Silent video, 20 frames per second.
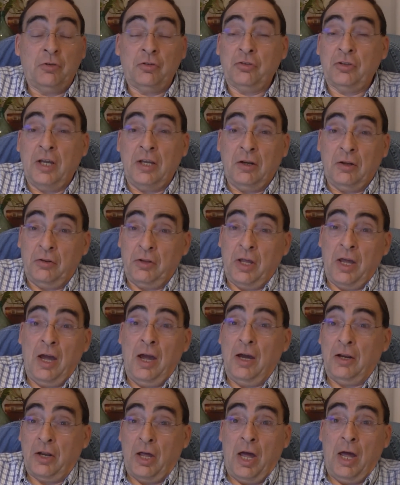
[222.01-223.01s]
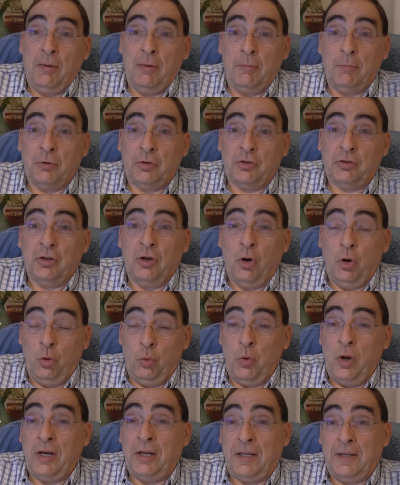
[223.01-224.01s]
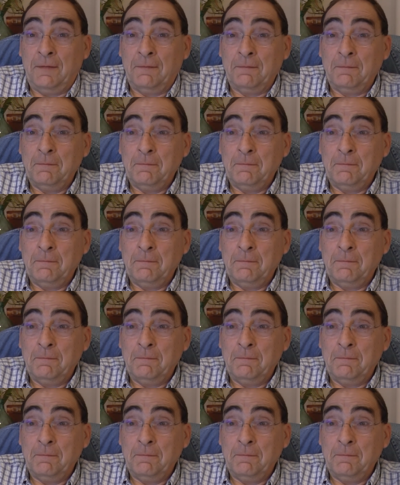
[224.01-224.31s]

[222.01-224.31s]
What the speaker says: state-of-the-art armaments already.